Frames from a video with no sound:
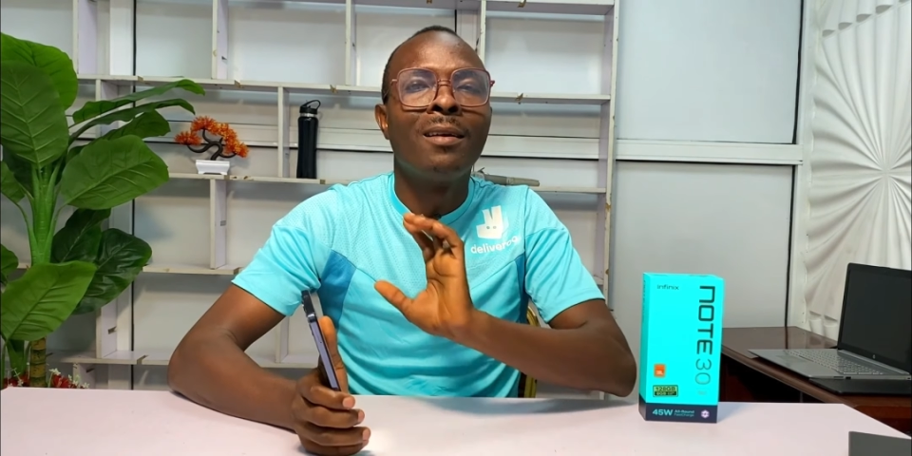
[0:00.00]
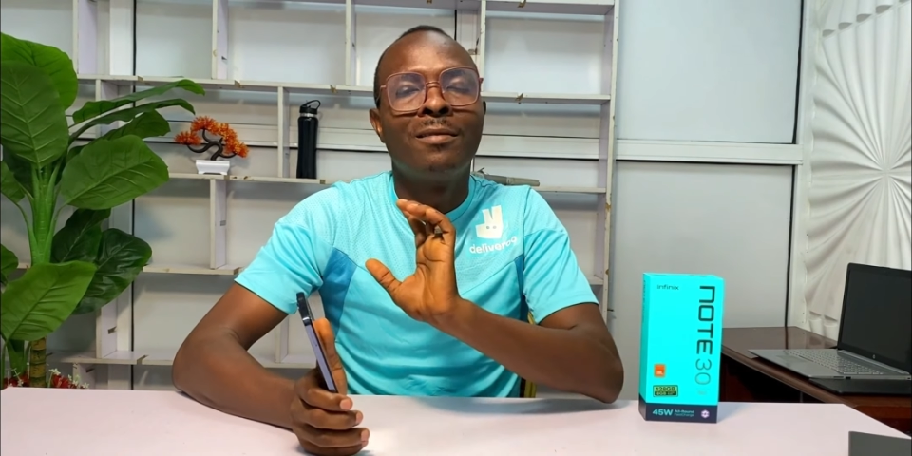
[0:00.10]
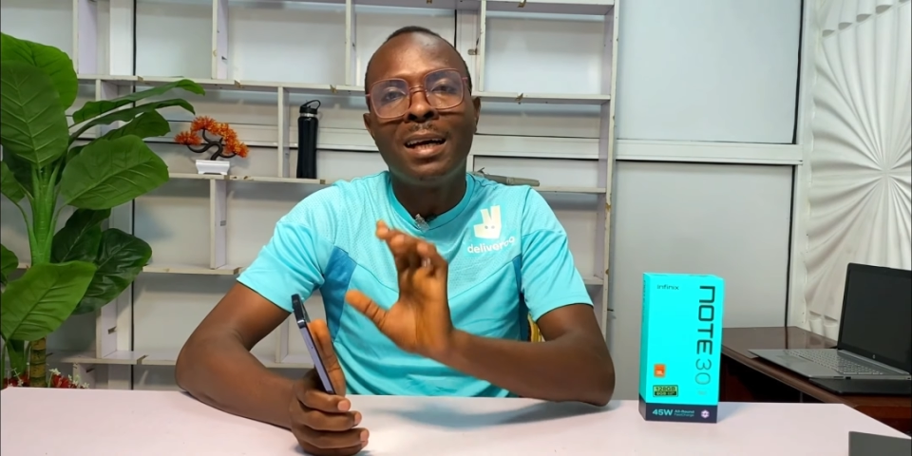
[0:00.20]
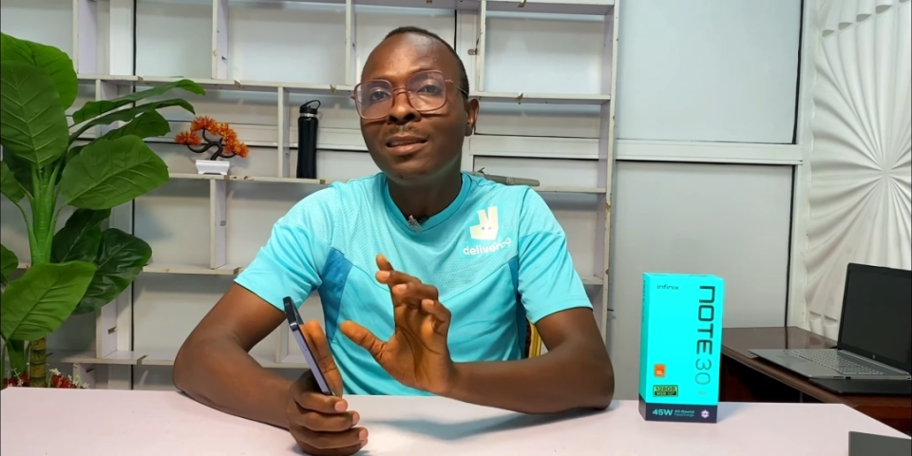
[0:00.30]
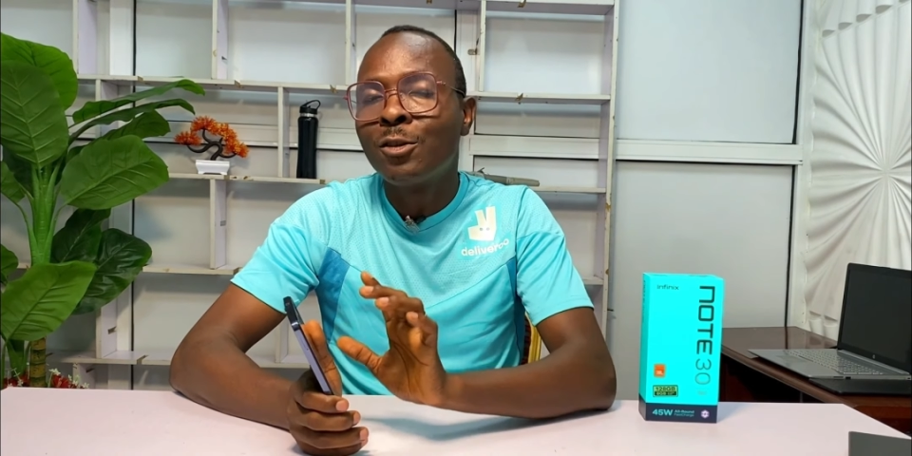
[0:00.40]

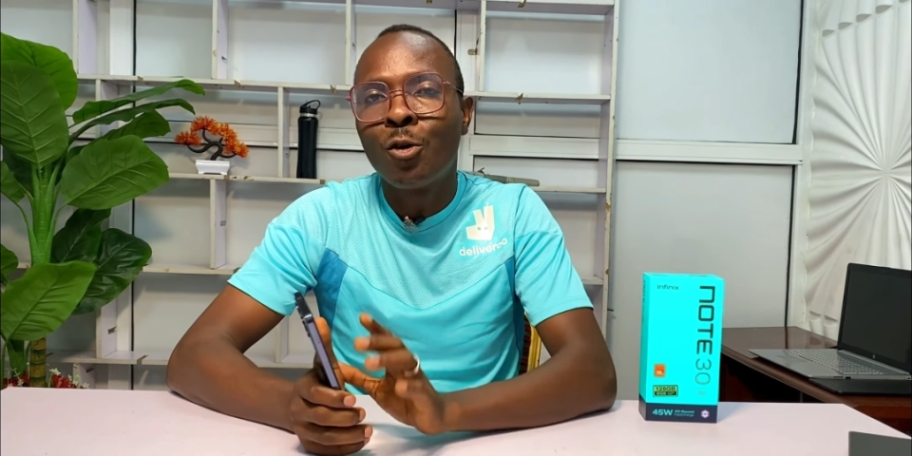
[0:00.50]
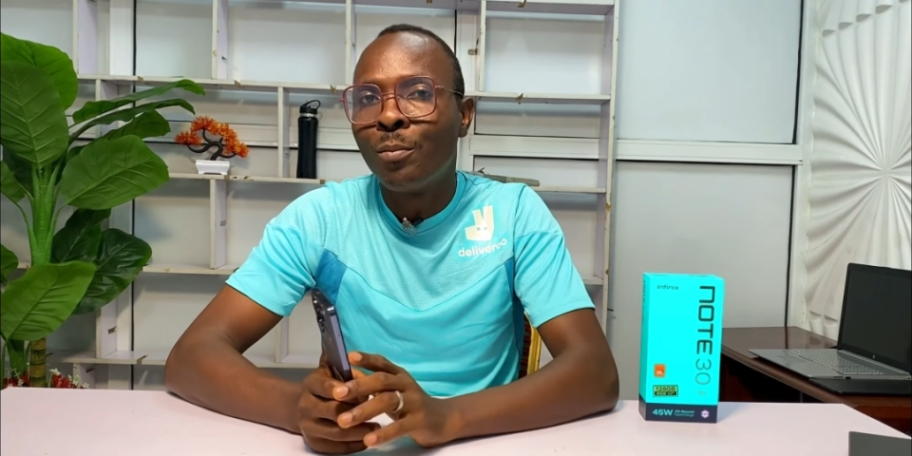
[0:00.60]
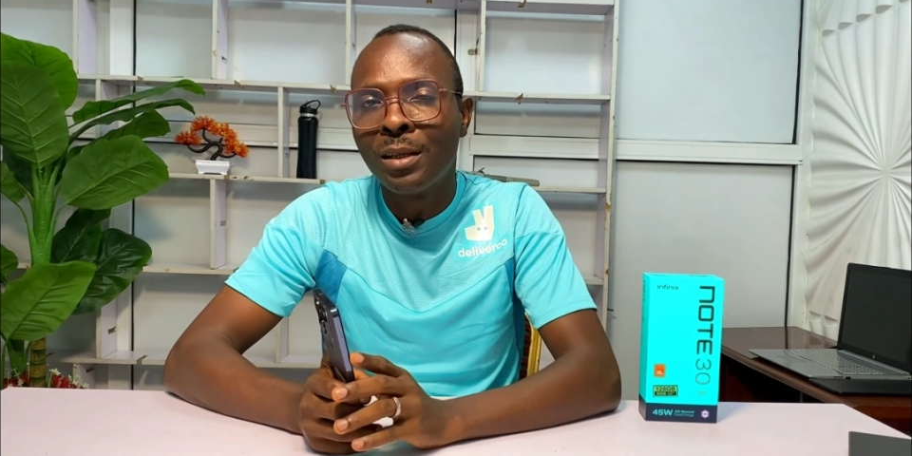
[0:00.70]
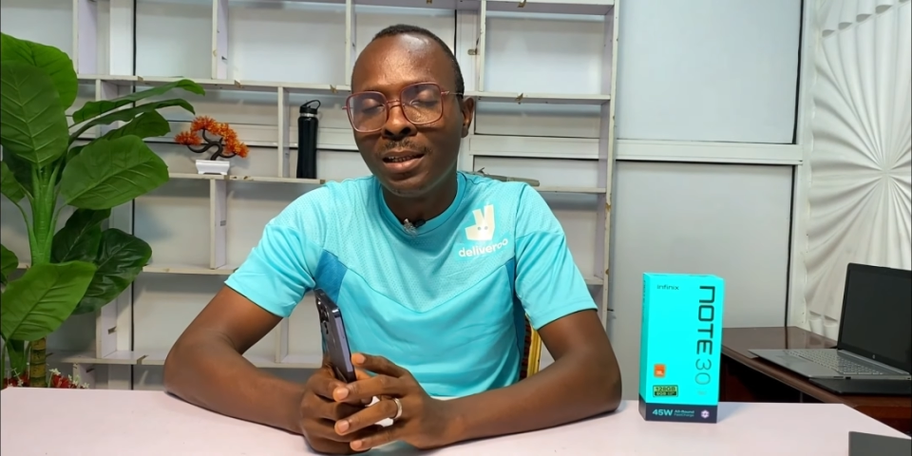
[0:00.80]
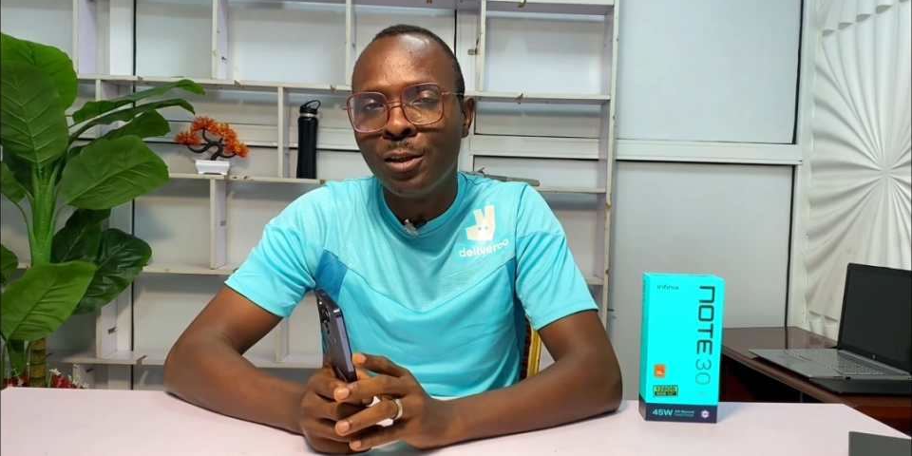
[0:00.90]
That is
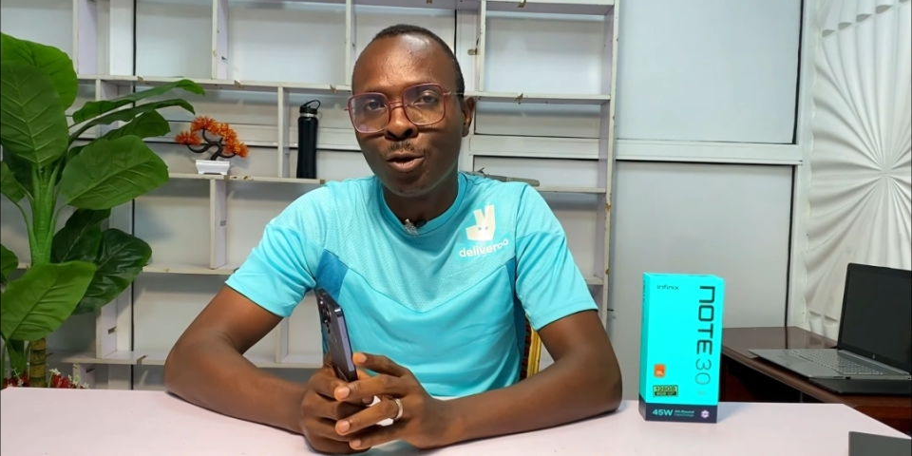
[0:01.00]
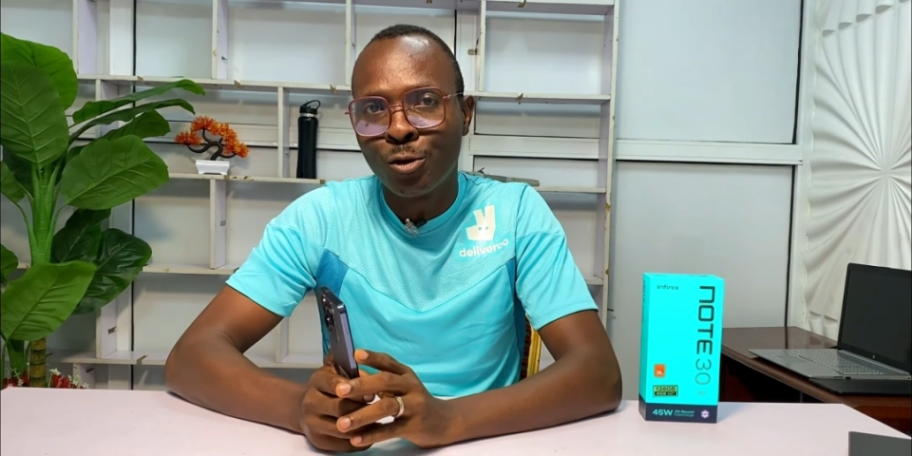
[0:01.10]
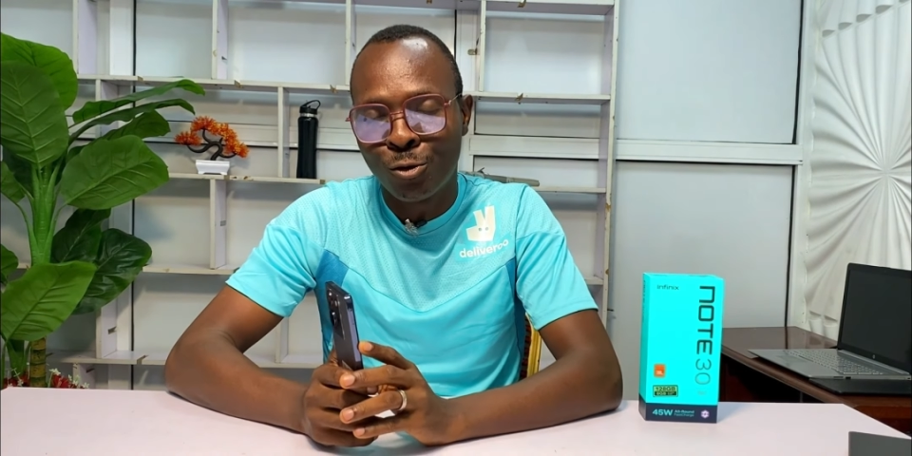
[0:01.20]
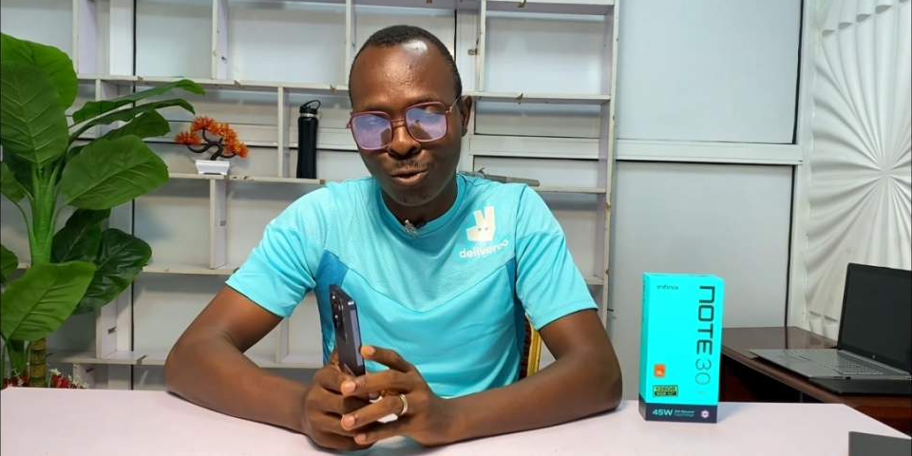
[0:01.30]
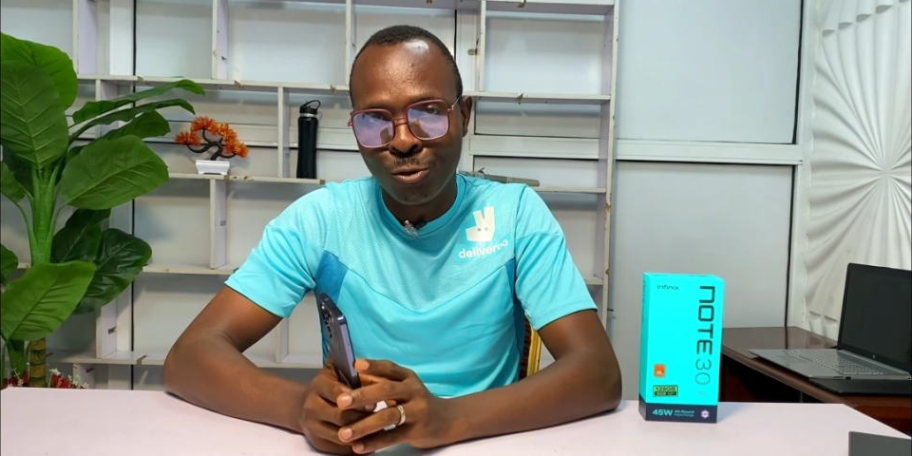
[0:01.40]
completely not
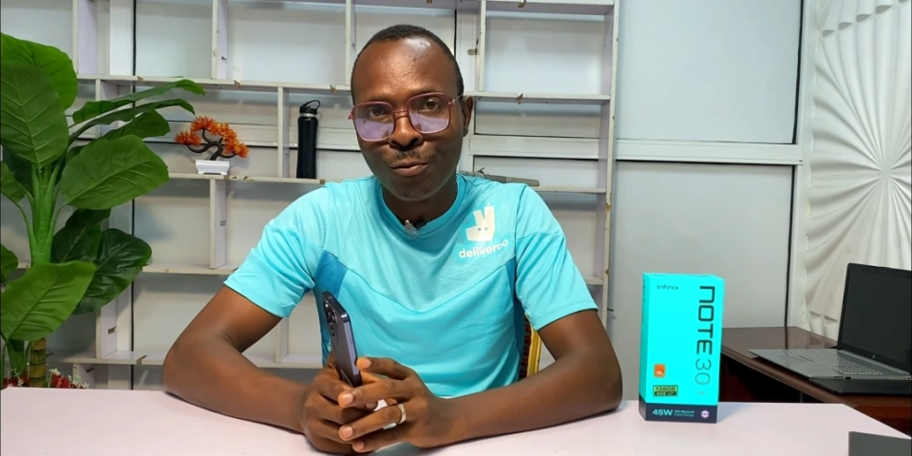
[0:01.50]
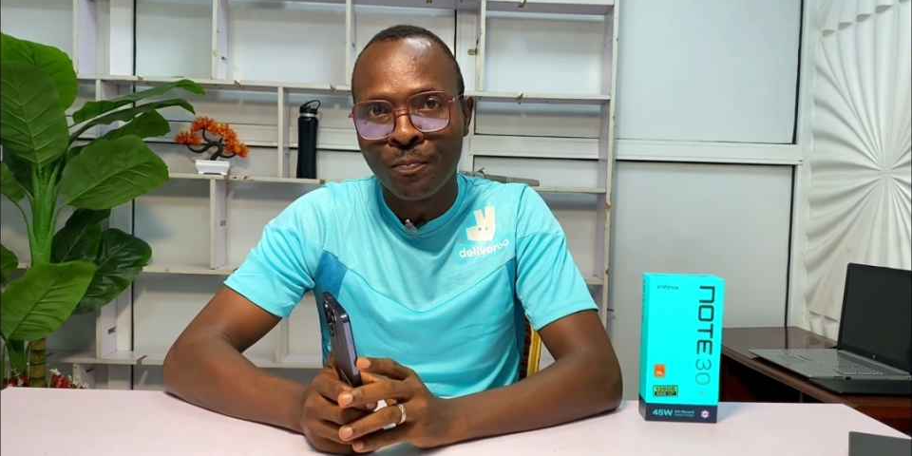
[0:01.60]
true.